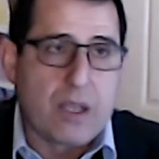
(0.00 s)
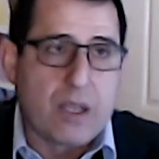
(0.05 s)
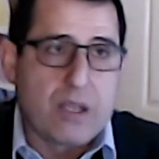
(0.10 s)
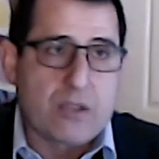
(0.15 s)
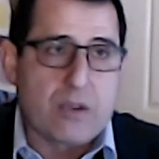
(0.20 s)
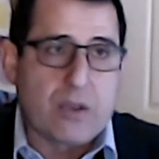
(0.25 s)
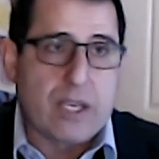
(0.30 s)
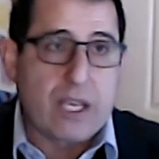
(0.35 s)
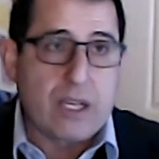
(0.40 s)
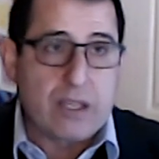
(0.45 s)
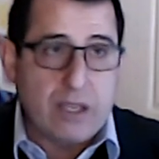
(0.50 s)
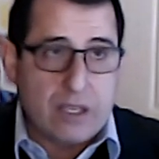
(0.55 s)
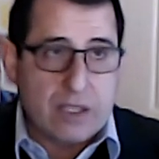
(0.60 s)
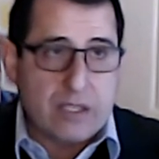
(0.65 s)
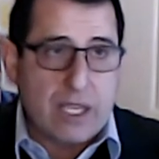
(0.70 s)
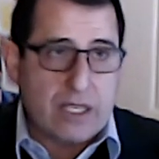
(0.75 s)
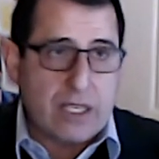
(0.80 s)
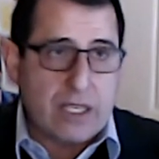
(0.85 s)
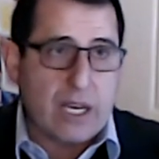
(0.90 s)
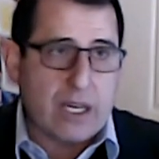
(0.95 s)
So again, does
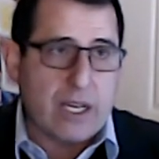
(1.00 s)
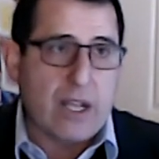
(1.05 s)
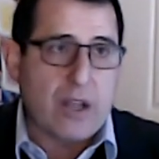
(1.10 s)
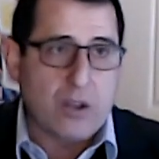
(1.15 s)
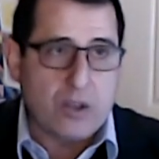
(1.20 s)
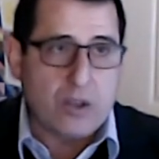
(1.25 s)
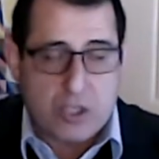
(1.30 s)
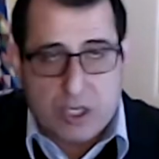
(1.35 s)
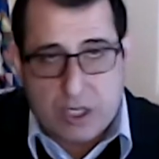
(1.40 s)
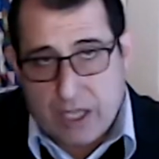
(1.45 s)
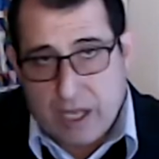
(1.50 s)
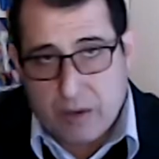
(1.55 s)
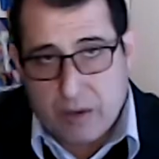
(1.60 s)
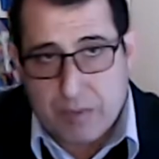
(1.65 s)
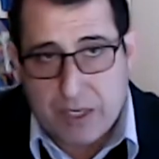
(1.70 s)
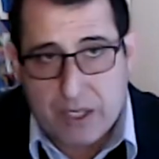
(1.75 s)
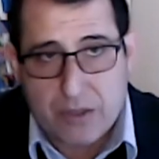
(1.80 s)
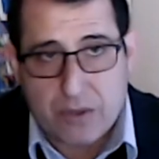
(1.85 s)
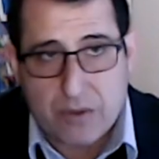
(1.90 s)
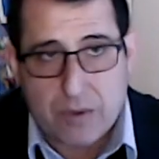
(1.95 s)
that technology allow
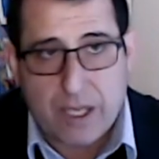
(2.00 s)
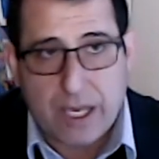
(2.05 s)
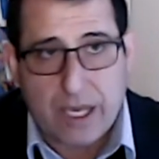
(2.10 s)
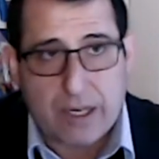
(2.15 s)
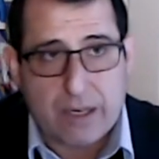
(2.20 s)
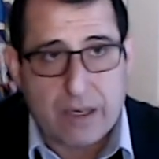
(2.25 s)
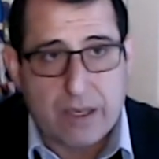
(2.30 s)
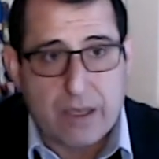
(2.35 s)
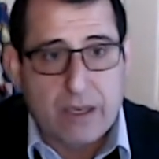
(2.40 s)
me to do that?